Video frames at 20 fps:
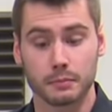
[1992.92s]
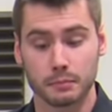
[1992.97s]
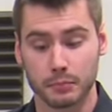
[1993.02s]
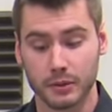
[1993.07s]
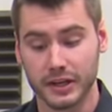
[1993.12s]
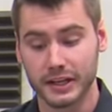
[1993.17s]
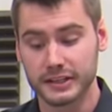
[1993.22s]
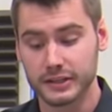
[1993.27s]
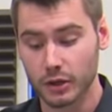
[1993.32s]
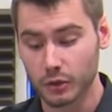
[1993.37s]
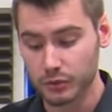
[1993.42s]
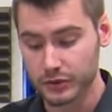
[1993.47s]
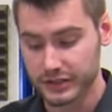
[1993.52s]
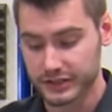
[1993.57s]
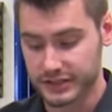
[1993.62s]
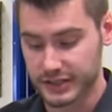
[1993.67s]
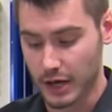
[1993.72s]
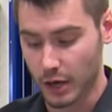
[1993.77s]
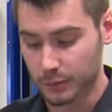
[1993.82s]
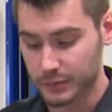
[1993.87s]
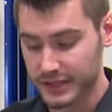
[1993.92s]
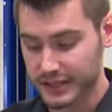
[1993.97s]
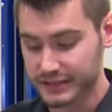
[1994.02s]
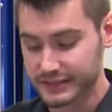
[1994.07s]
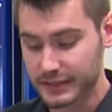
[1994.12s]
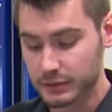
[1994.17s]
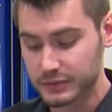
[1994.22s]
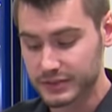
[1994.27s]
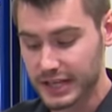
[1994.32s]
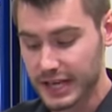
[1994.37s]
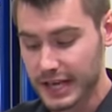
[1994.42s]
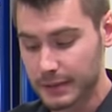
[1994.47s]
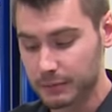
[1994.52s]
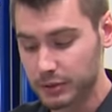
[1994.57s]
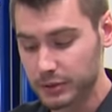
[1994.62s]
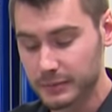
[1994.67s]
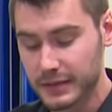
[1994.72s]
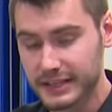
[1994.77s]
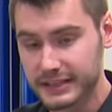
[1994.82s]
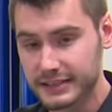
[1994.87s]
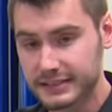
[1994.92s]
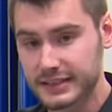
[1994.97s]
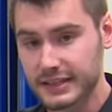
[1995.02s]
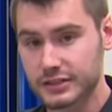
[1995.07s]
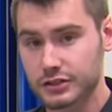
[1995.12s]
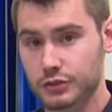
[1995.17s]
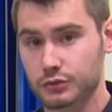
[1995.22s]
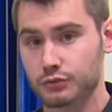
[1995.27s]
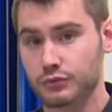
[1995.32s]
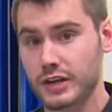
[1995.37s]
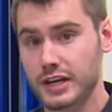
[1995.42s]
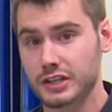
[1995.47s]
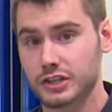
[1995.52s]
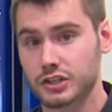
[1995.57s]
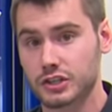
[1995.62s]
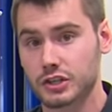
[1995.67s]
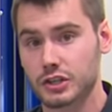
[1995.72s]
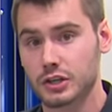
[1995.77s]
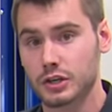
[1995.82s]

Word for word: but I know this now because I was able to make this engine rich